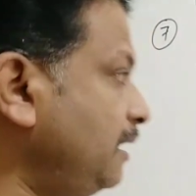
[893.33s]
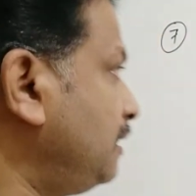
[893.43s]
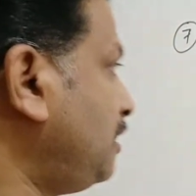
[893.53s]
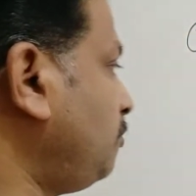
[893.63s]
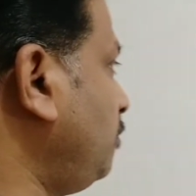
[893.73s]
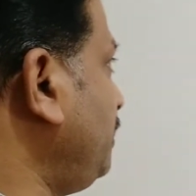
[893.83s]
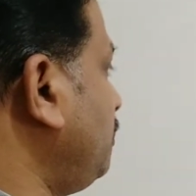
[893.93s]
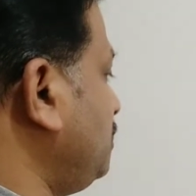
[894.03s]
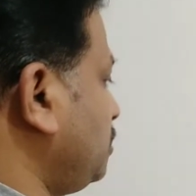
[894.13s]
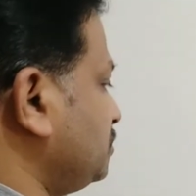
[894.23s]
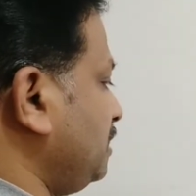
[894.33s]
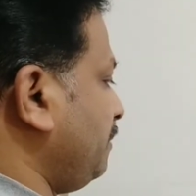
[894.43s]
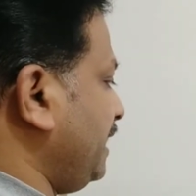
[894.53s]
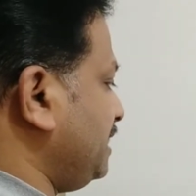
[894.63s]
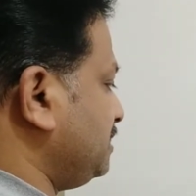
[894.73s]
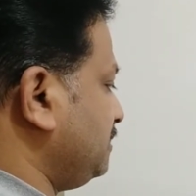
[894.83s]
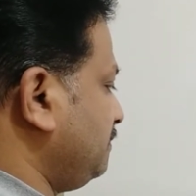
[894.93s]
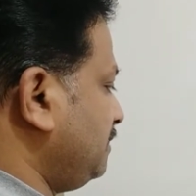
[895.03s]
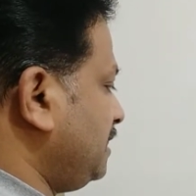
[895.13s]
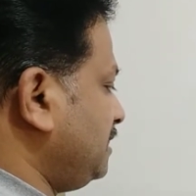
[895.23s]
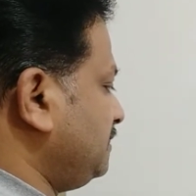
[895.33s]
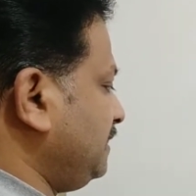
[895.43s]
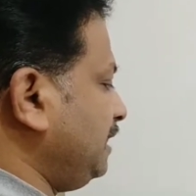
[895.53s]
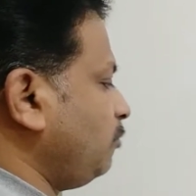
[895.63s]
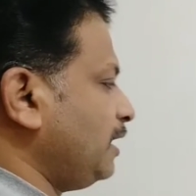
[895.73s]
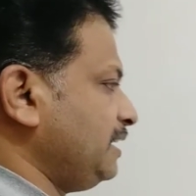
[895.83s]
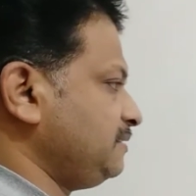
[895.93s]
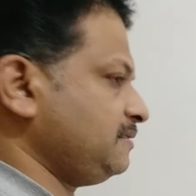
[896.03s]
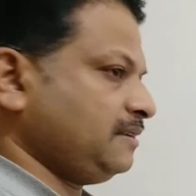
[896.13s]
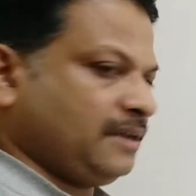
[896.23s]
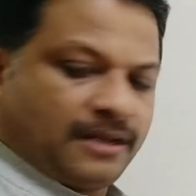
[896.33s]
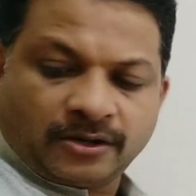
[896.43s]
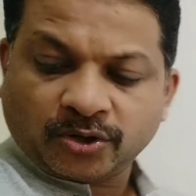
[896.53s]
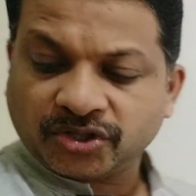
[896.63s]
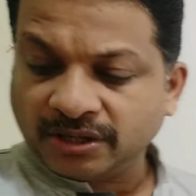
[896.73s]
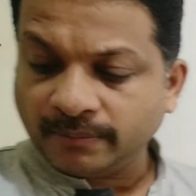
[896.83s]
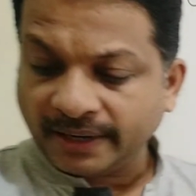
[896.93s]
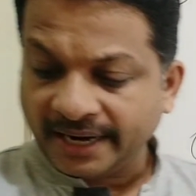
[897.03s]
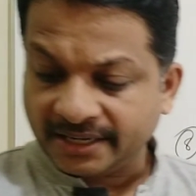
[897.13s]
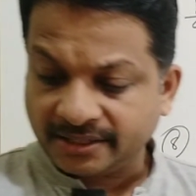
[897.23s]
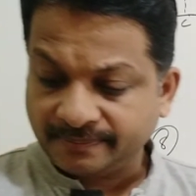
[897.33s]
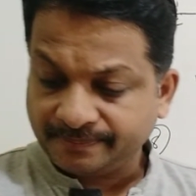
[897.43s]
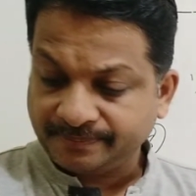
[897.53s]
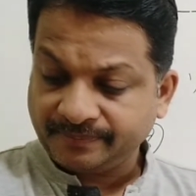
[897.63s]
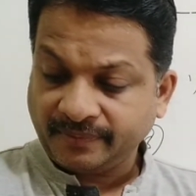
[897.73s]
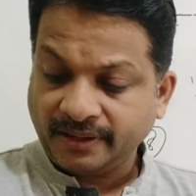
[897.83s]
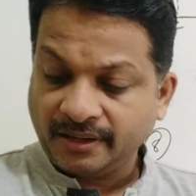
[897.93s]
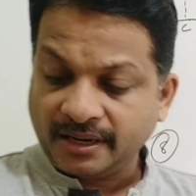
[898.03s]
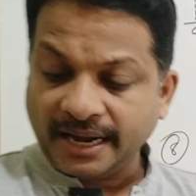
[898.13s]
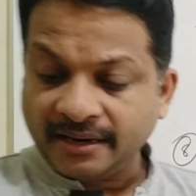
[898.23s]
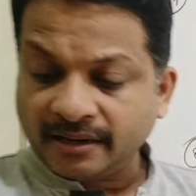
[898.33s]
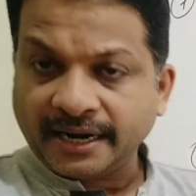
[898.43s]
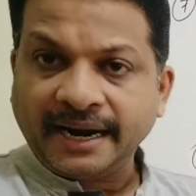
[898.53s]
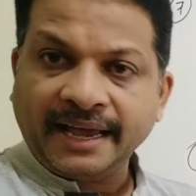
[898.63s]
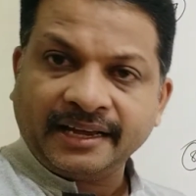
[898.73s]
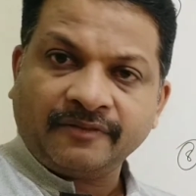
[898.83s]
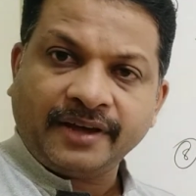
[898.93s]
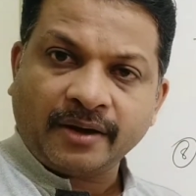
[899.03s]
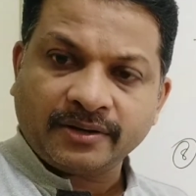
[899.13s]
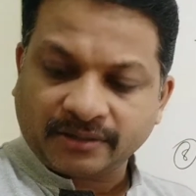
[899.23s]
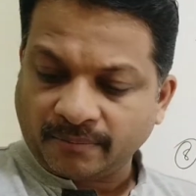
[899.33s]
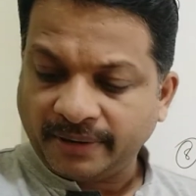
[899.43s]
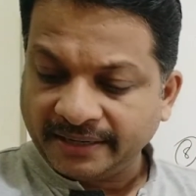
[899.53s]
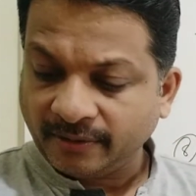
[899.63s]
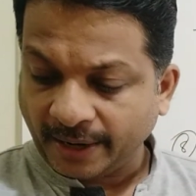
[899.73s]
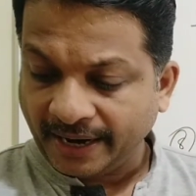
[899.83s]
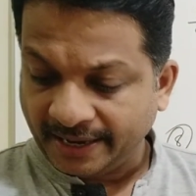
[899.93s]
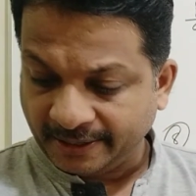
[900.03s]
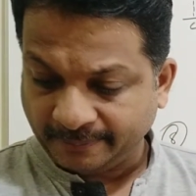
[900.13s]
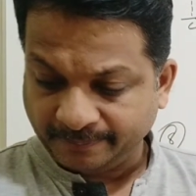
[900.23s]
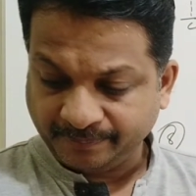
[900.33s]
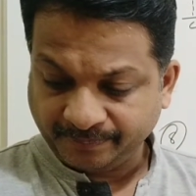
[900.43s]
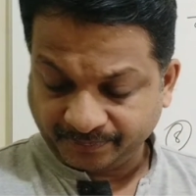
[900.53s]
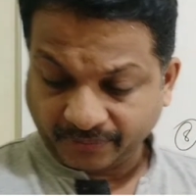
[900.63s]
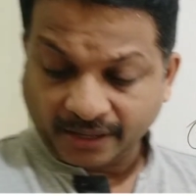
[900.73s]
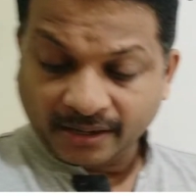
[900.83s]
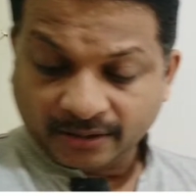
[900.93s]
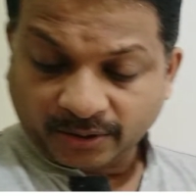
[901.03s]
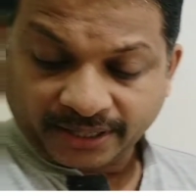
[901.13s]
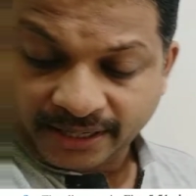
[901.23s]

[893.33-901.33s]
Now moving on to question number 8. Let us see what is question number 8. Again a ray diagram. We have to complete the ray diagram. Okay.